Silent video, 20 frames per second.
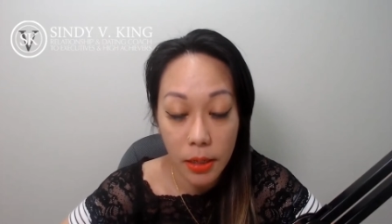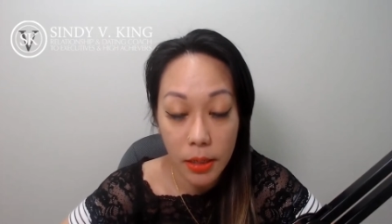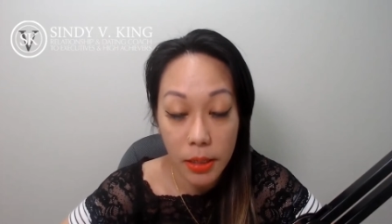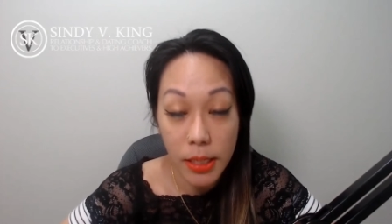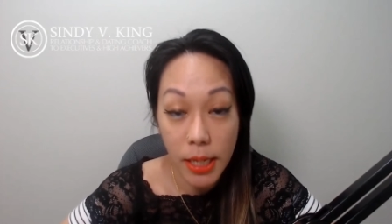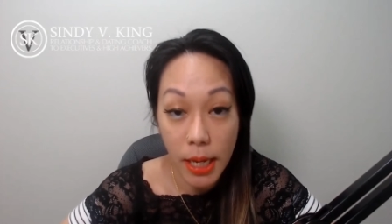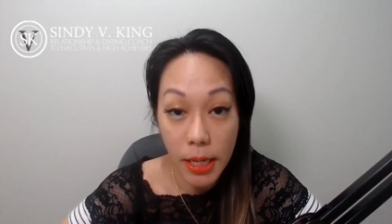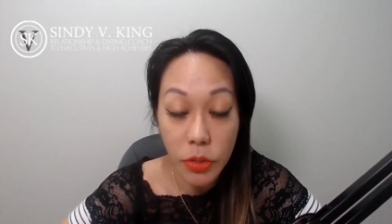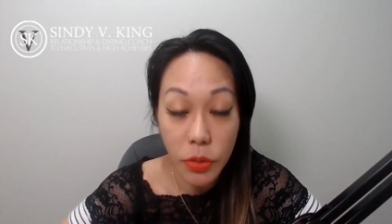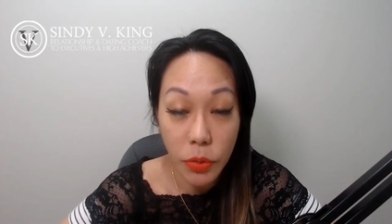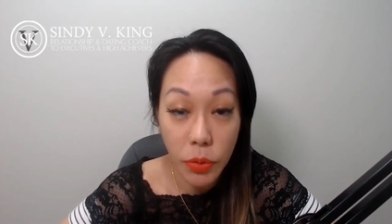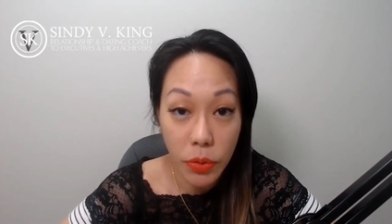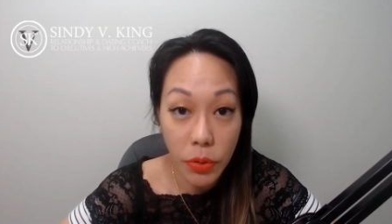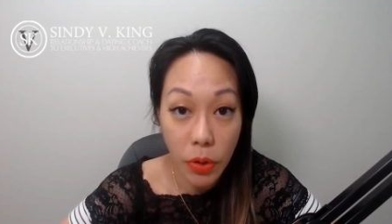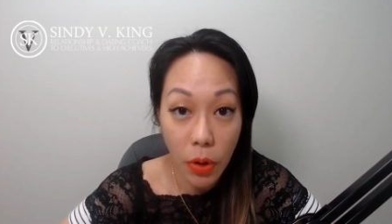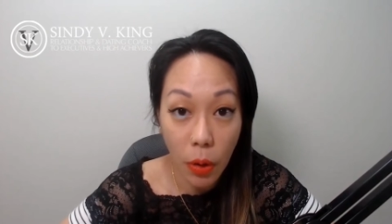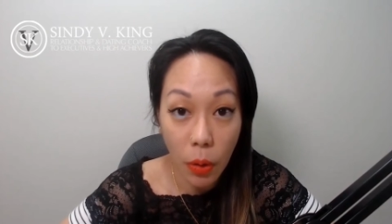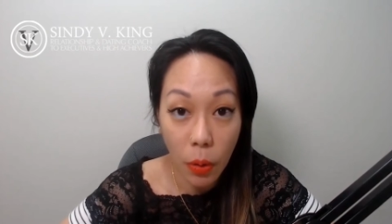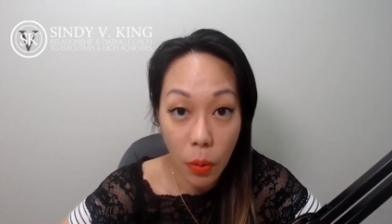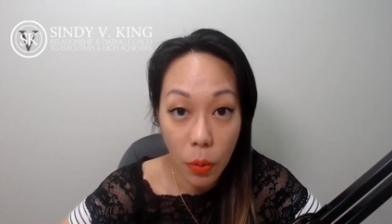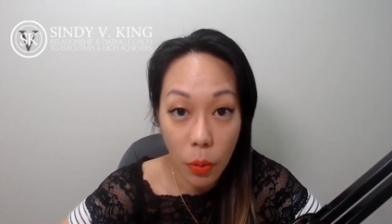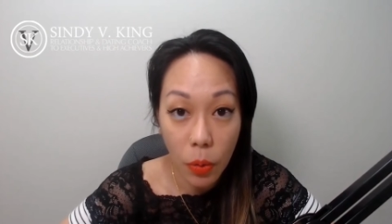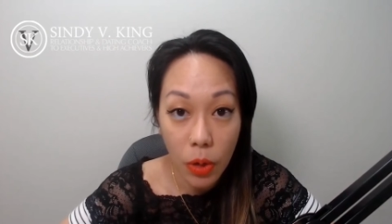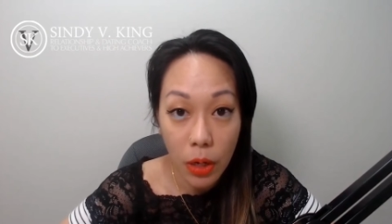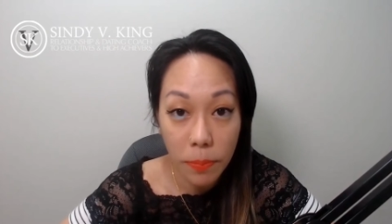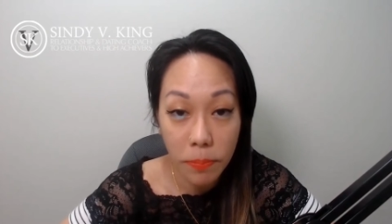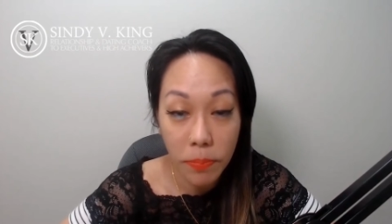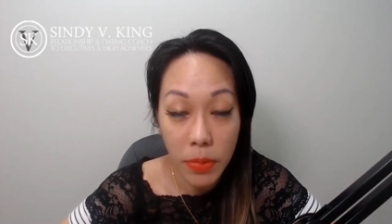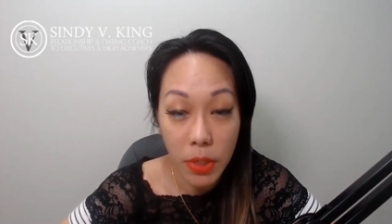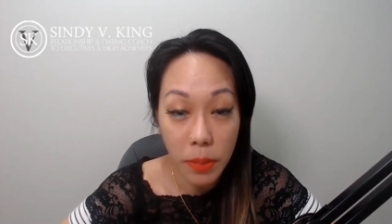yes or no,
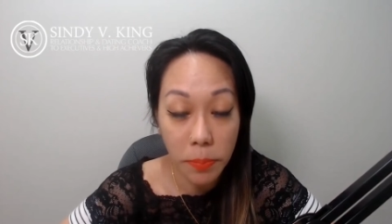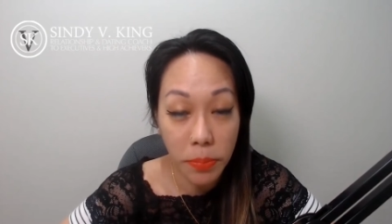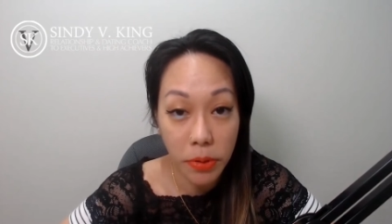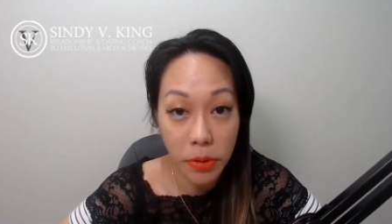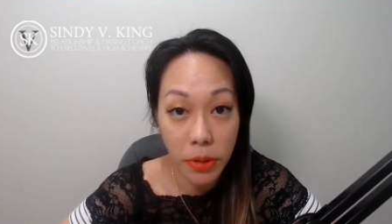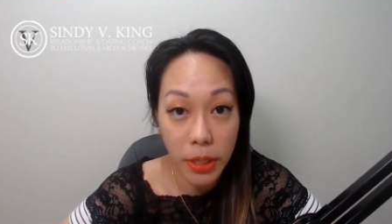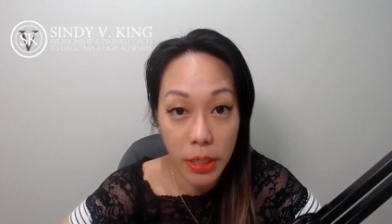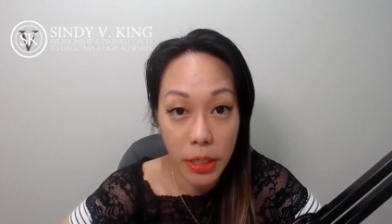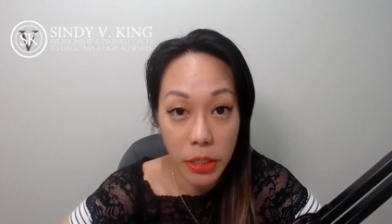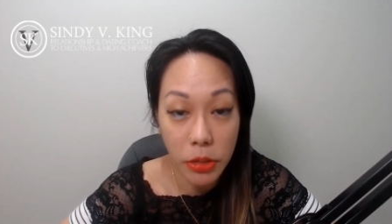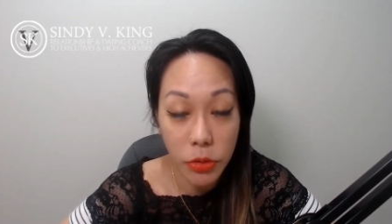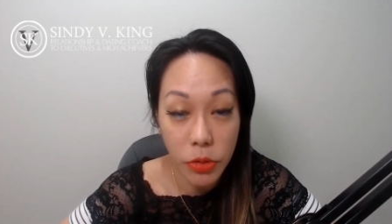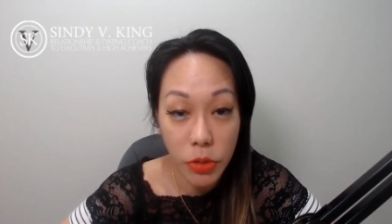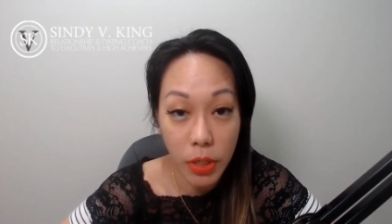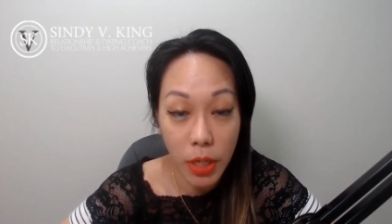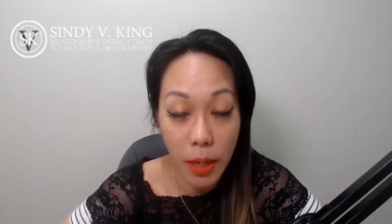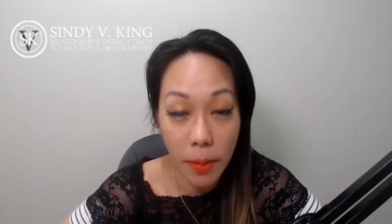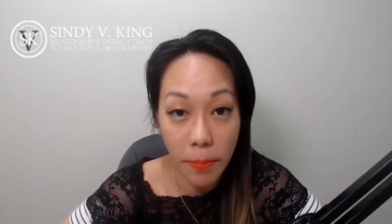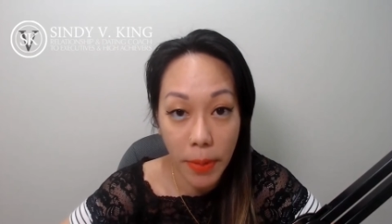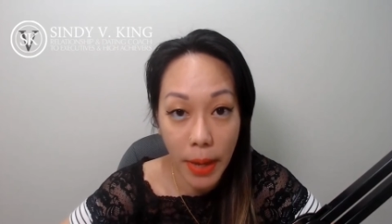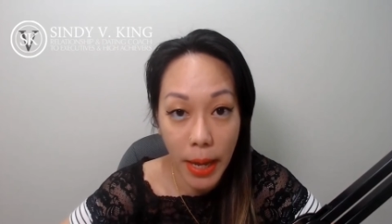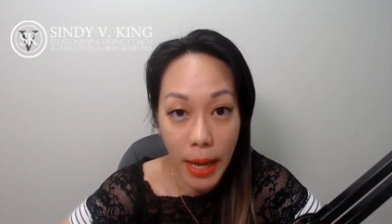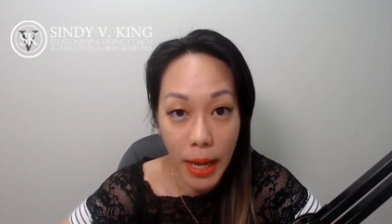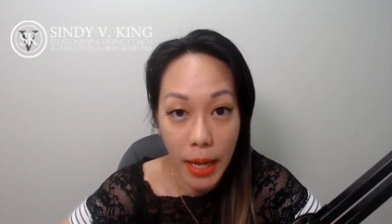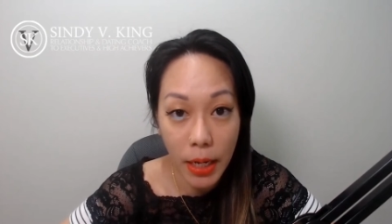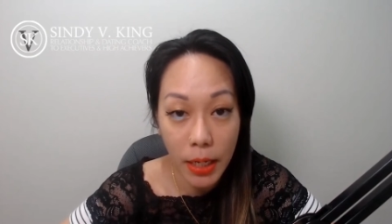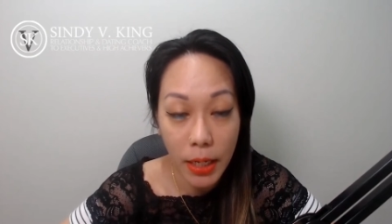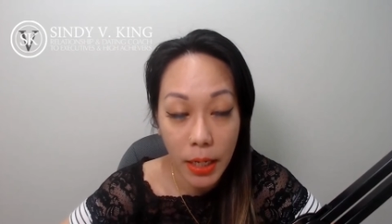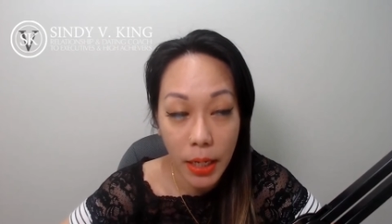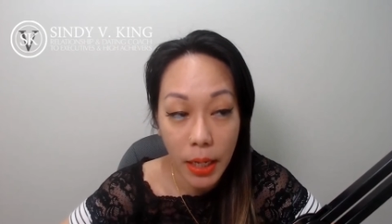manipulating you to come
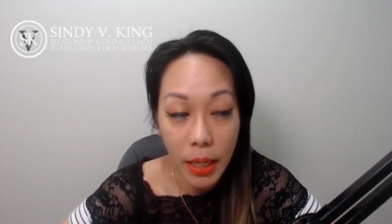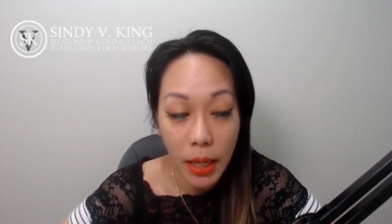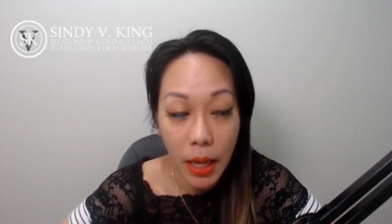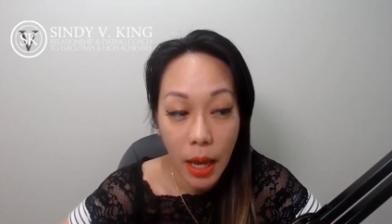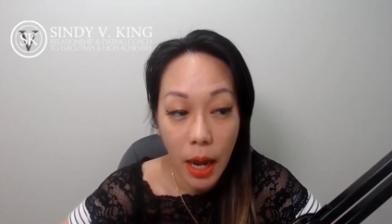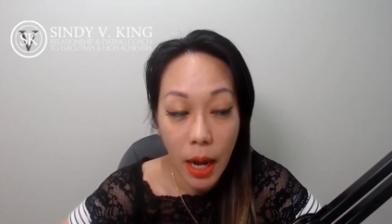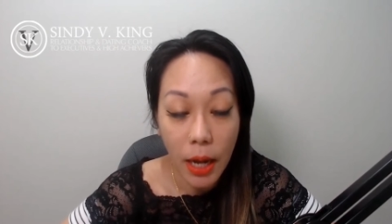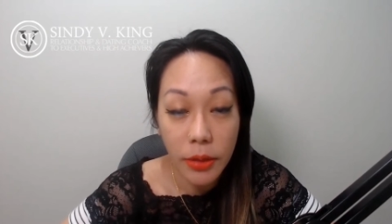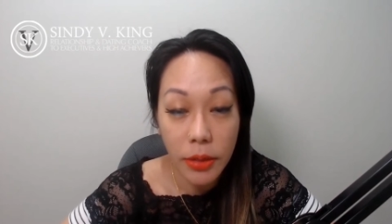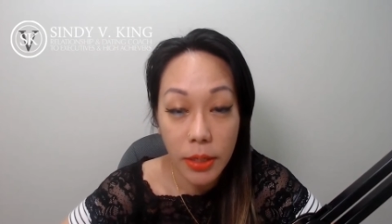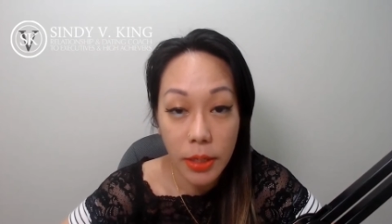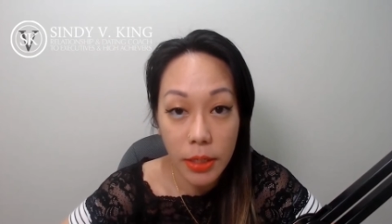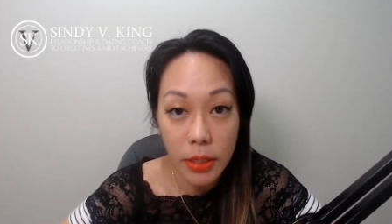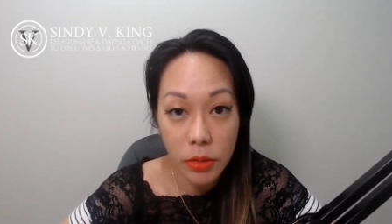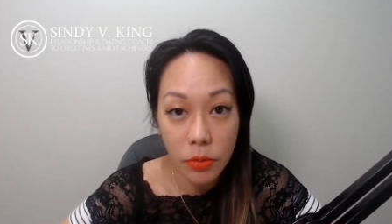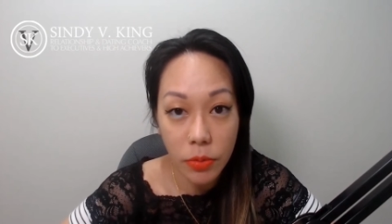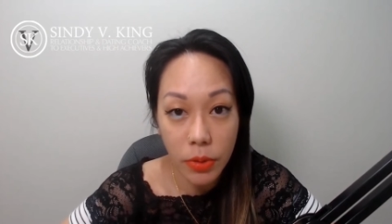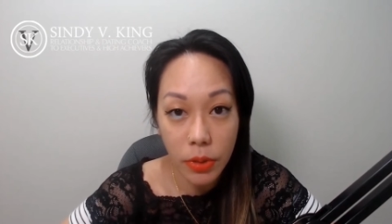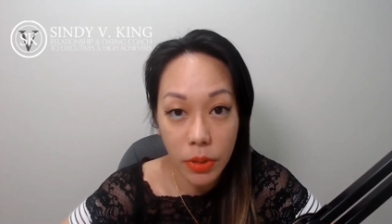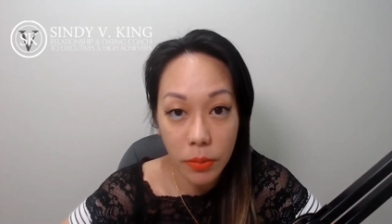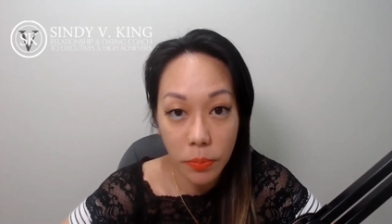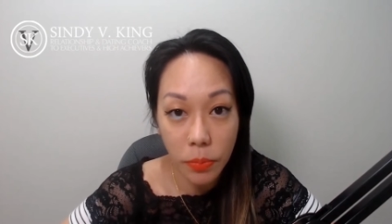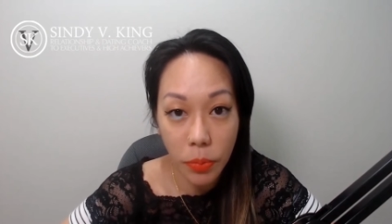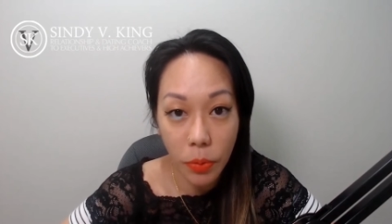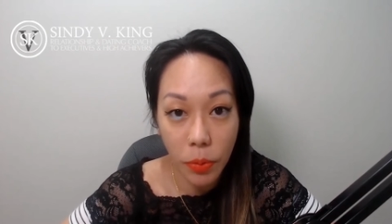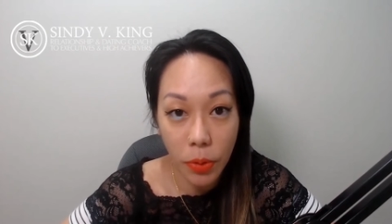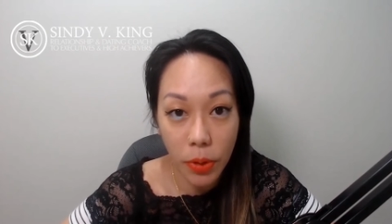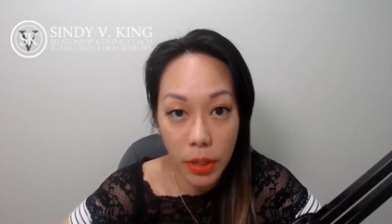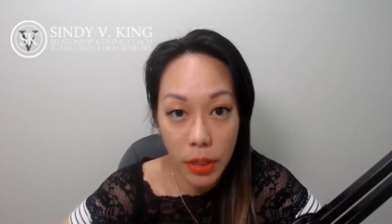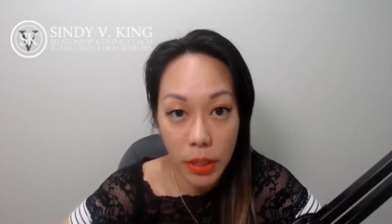back, I think it's really
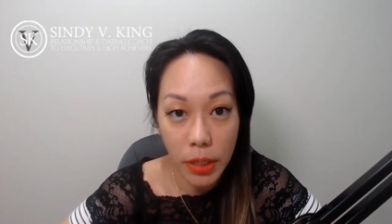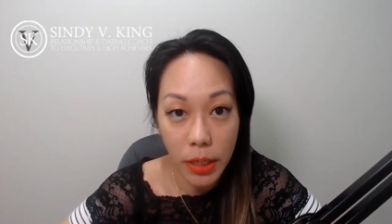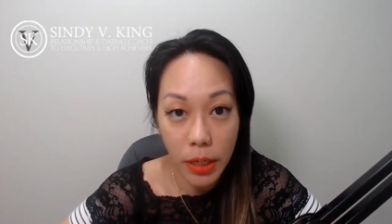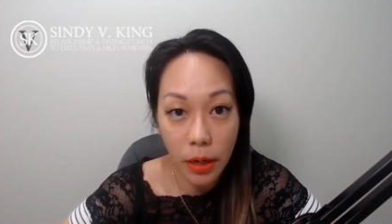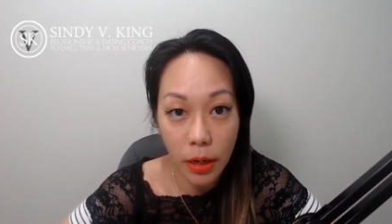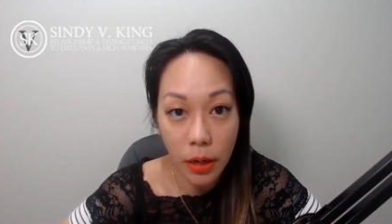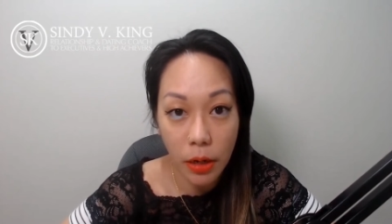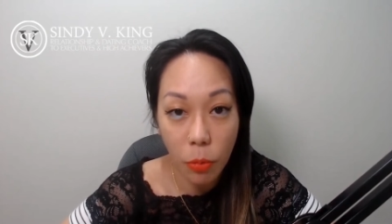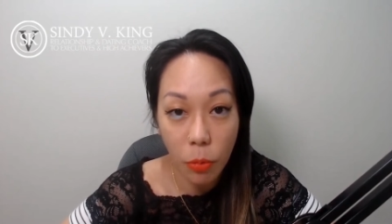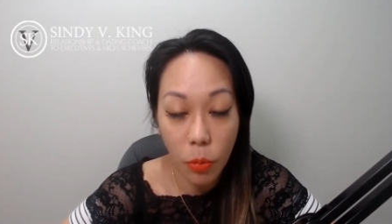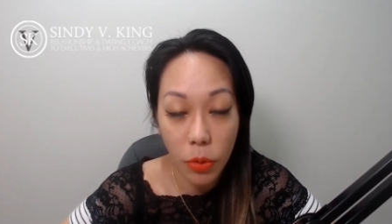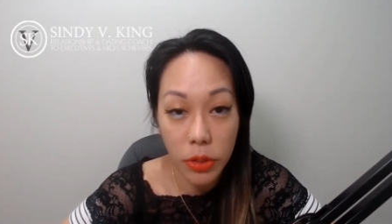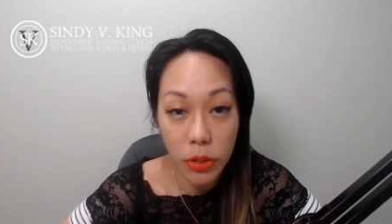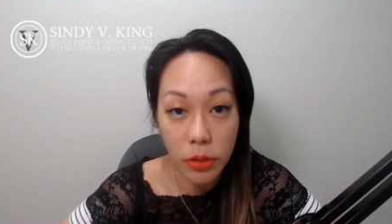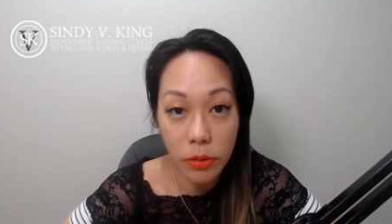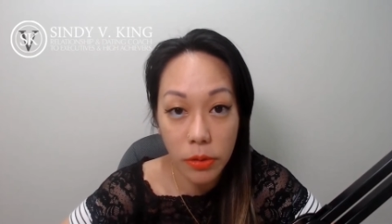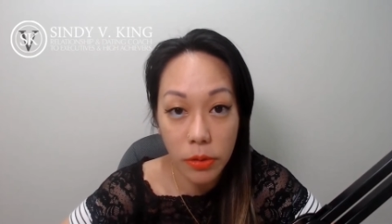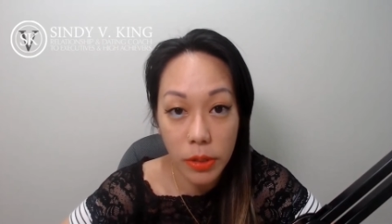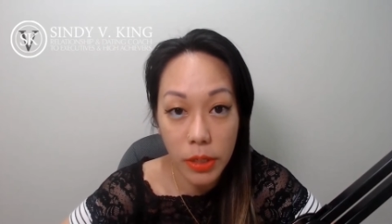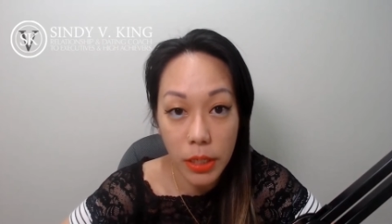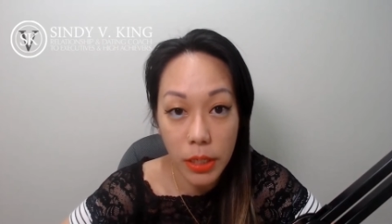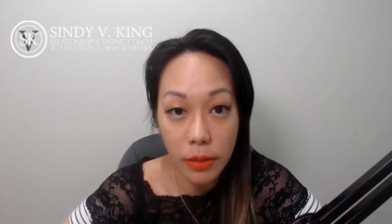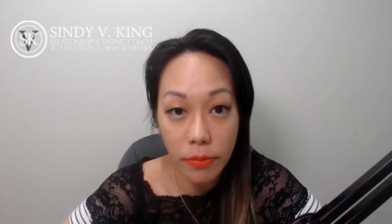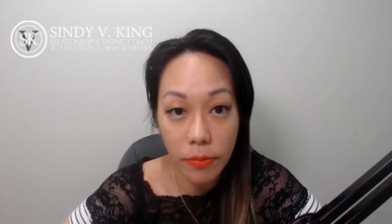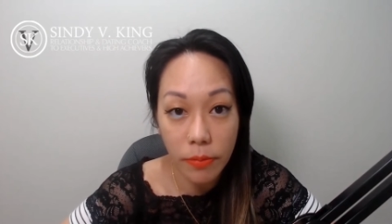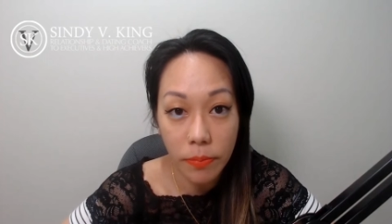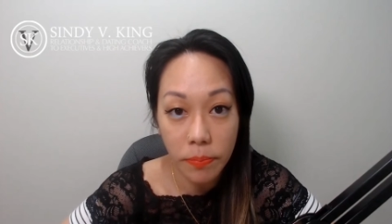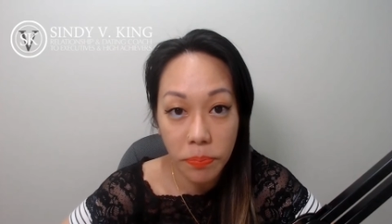important here when you leave,